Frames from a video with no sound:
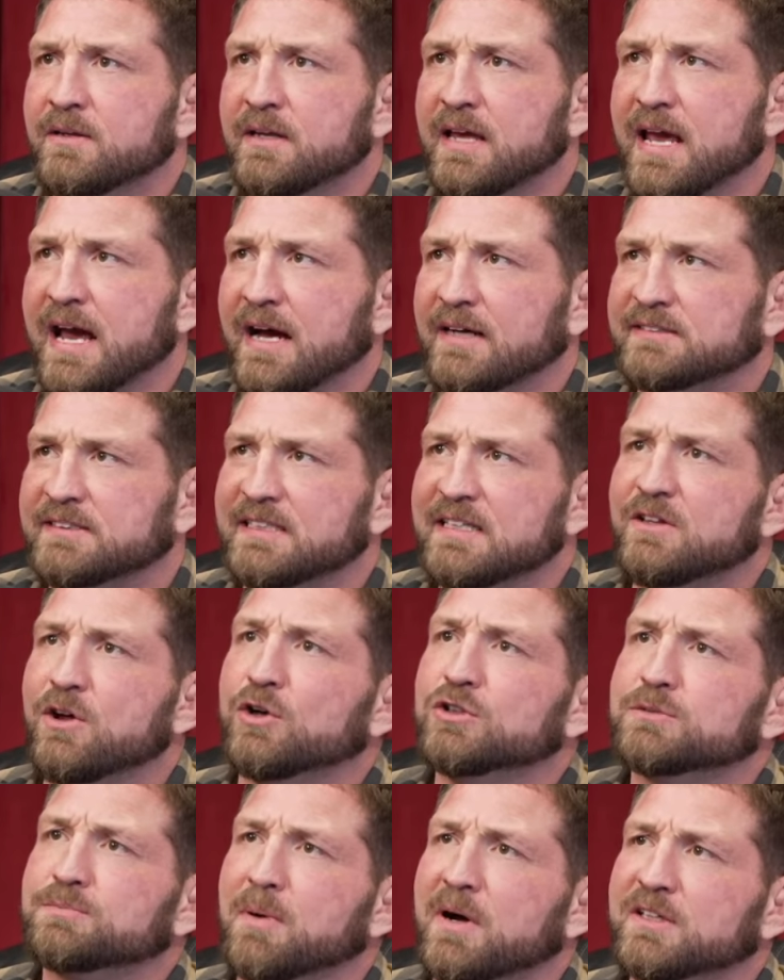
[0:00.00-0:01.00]
Yeah, see,
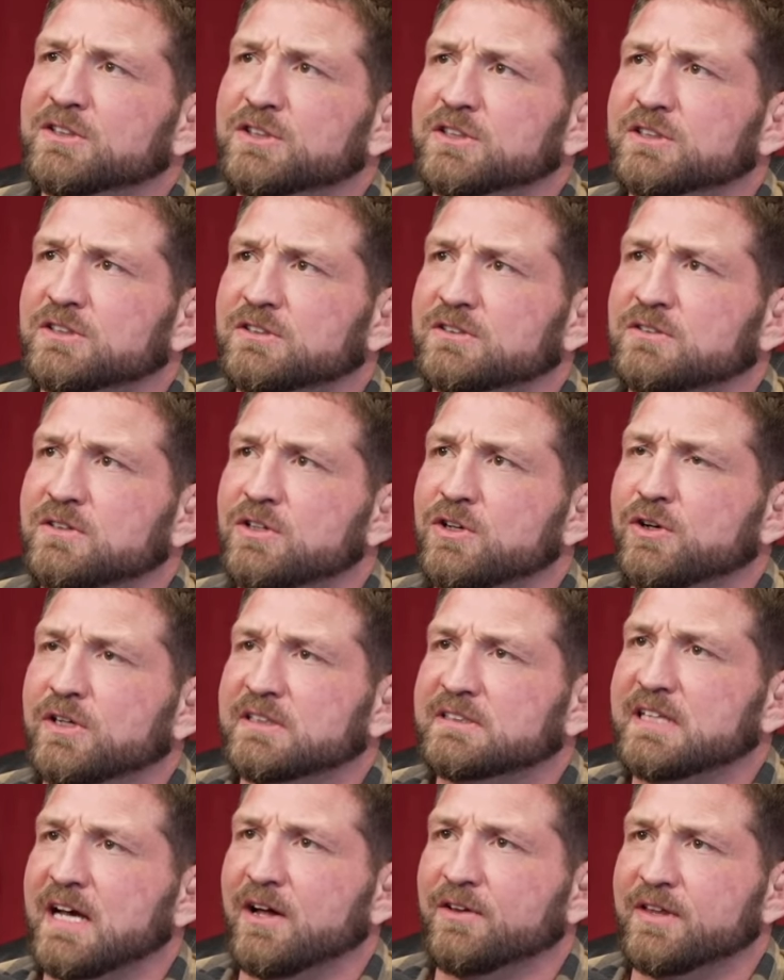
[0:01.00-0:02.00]
those punches, you
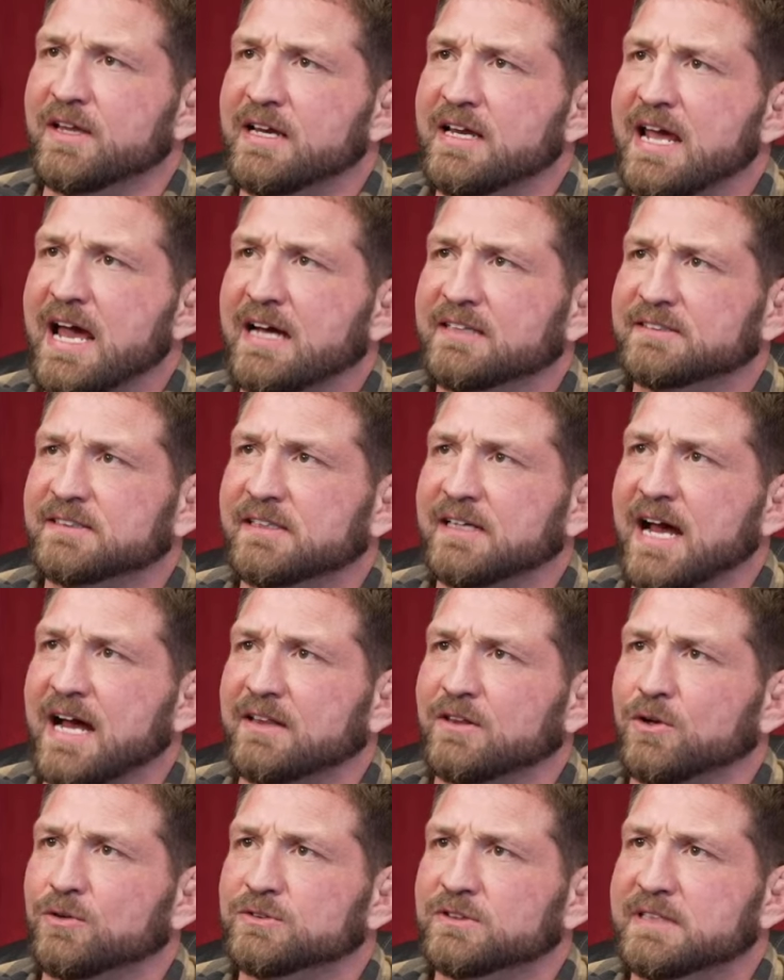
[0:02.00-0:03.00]
could tell that he hasn't
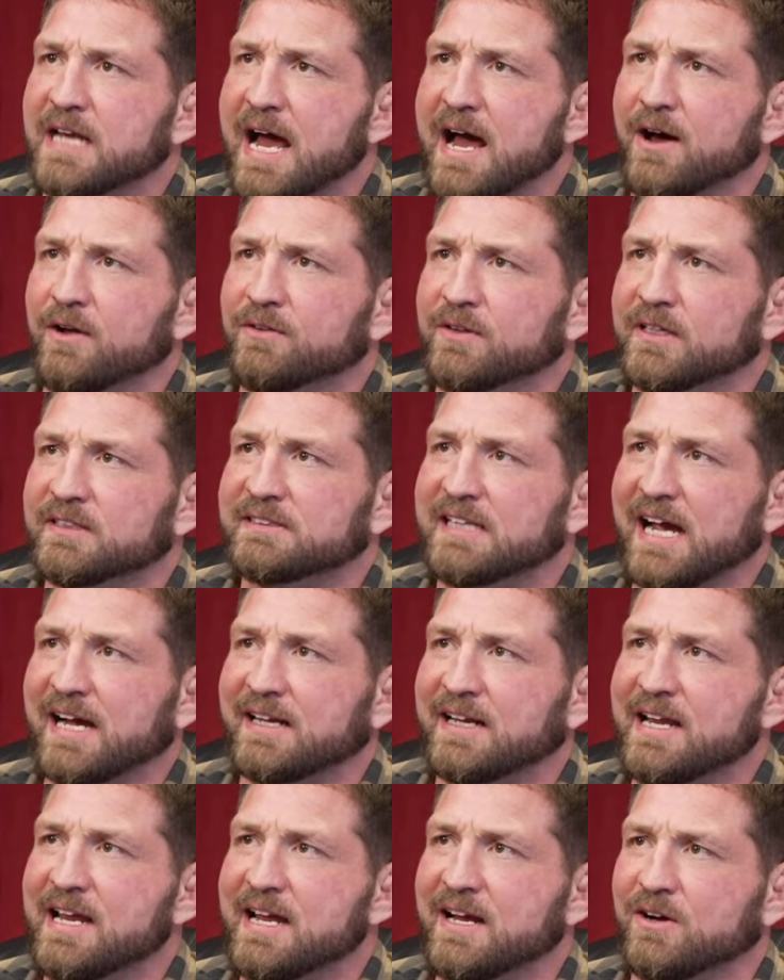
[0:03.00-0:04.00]
got those down. The
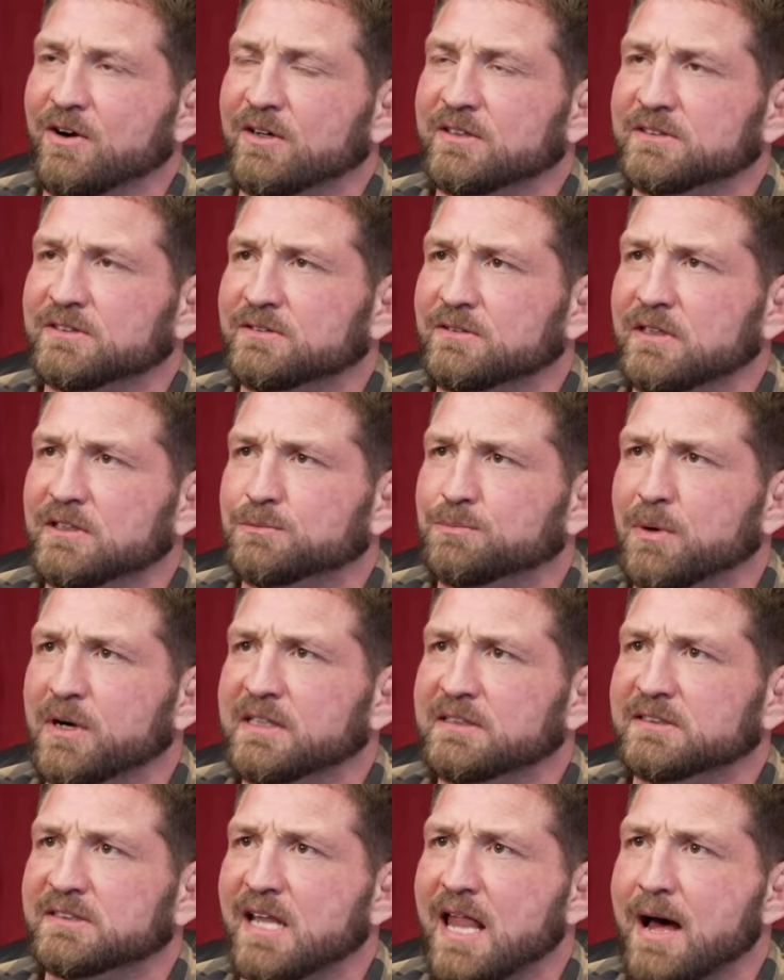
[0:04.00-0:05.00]
technique is
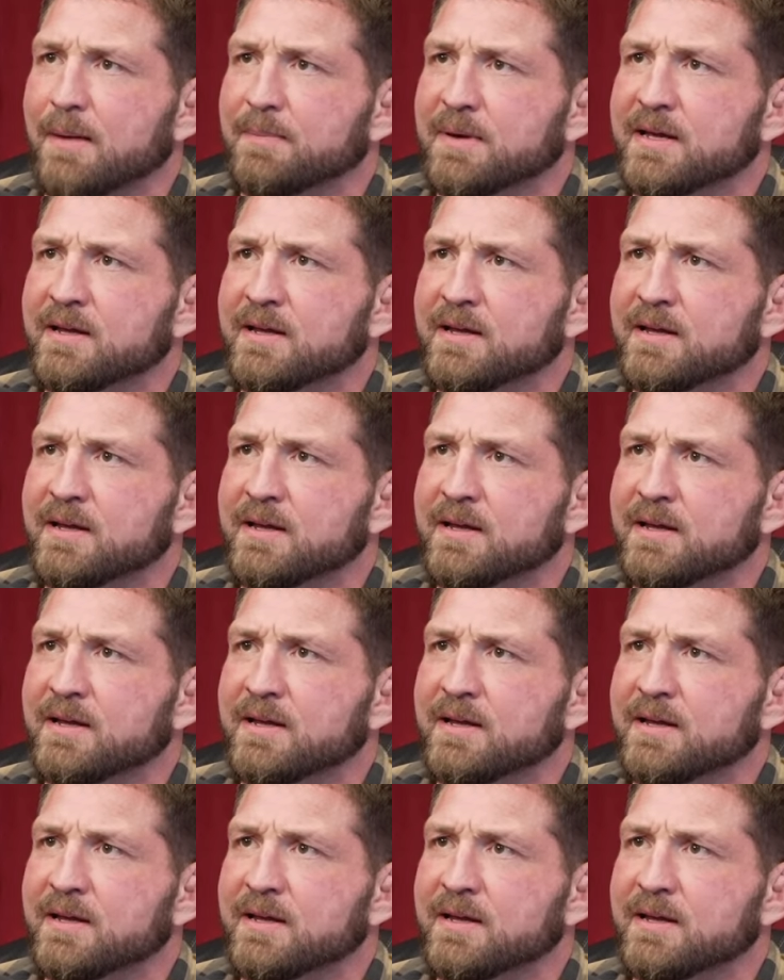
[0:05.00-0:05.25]
pretty sloppy.